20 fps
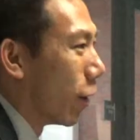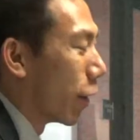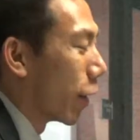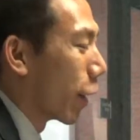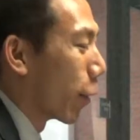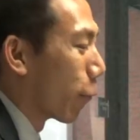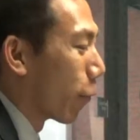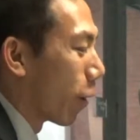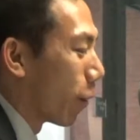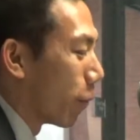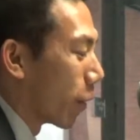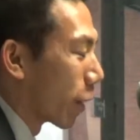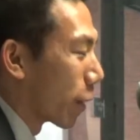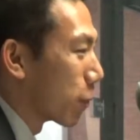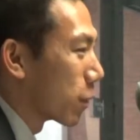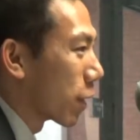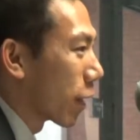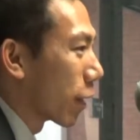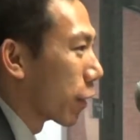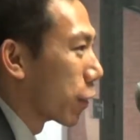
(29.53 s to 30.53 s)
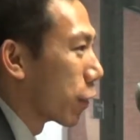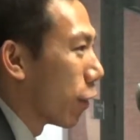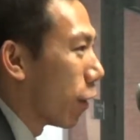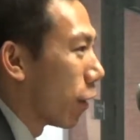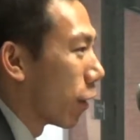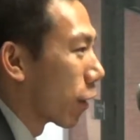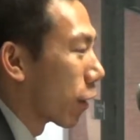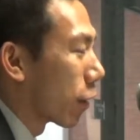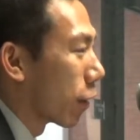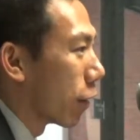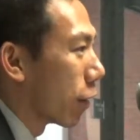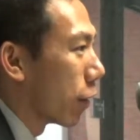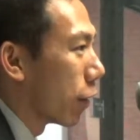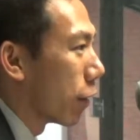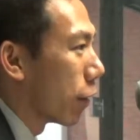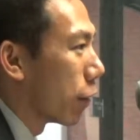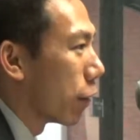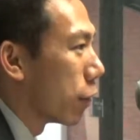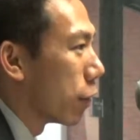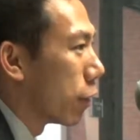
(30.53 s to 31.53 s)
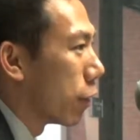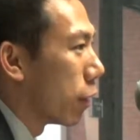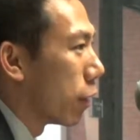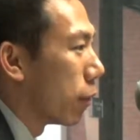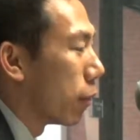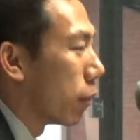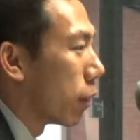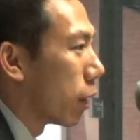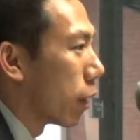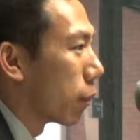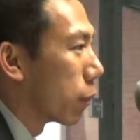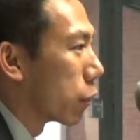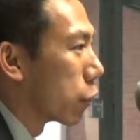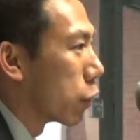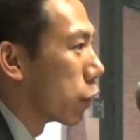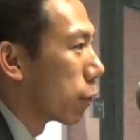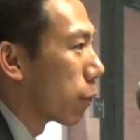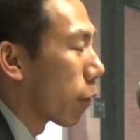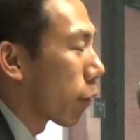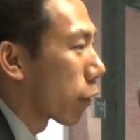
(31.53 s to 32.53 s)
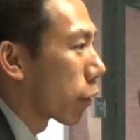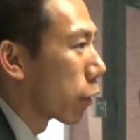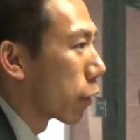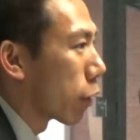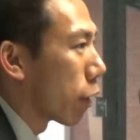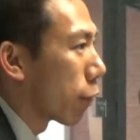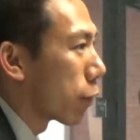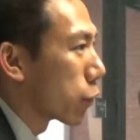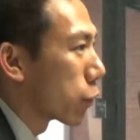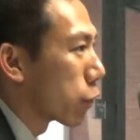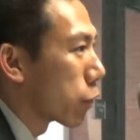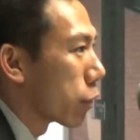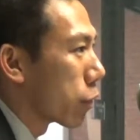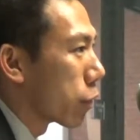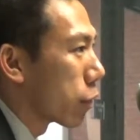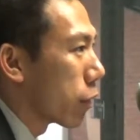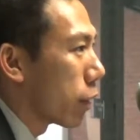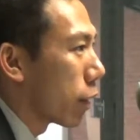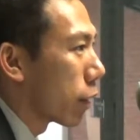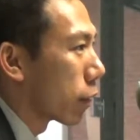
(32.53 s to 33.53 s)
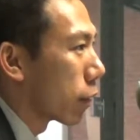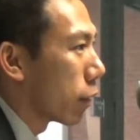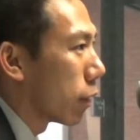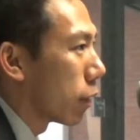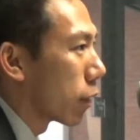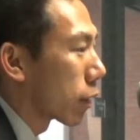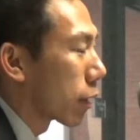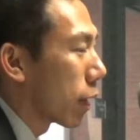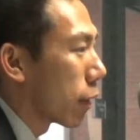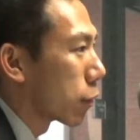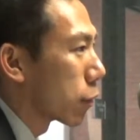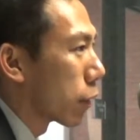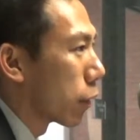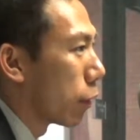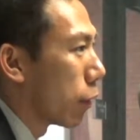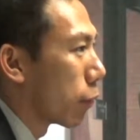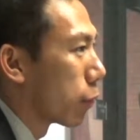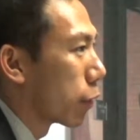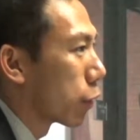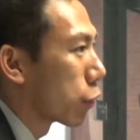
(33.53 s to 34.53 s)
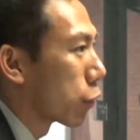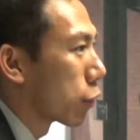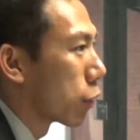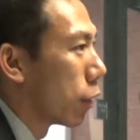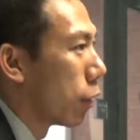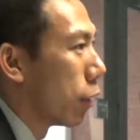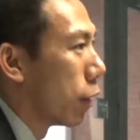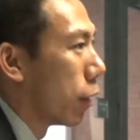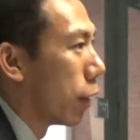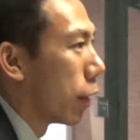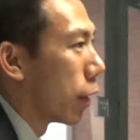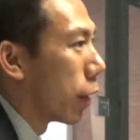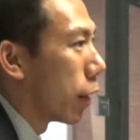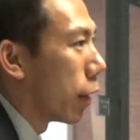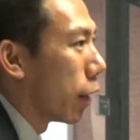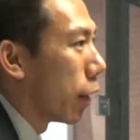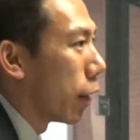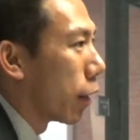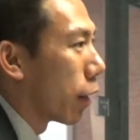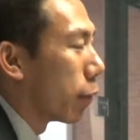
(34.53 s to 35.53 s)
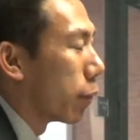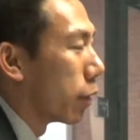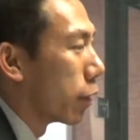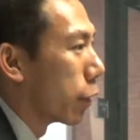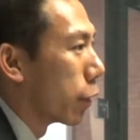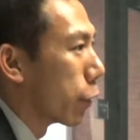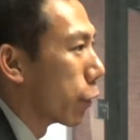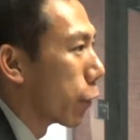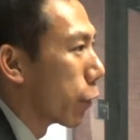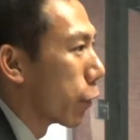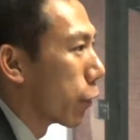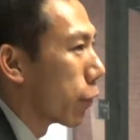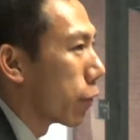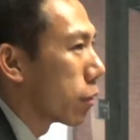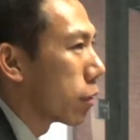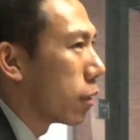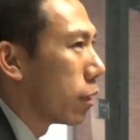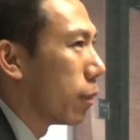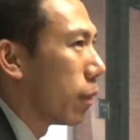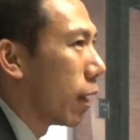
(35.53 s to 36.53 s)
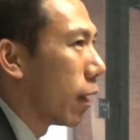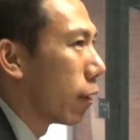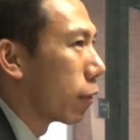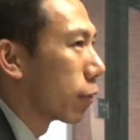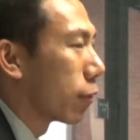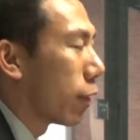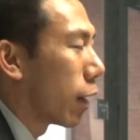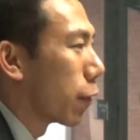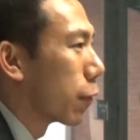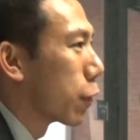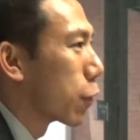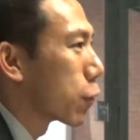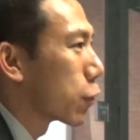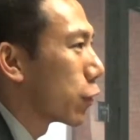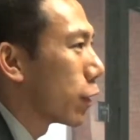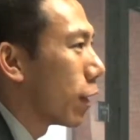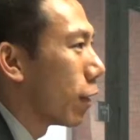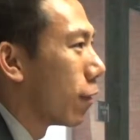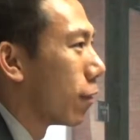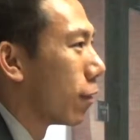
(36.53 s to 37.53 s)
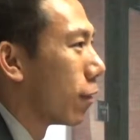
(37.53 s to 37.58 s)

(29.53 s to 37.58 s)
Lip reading: Hey Rob, my name is Andy Hoang, and I'm the Chief Marketing Officer here at Cal State Long Beach, and I've been here about 5 years now.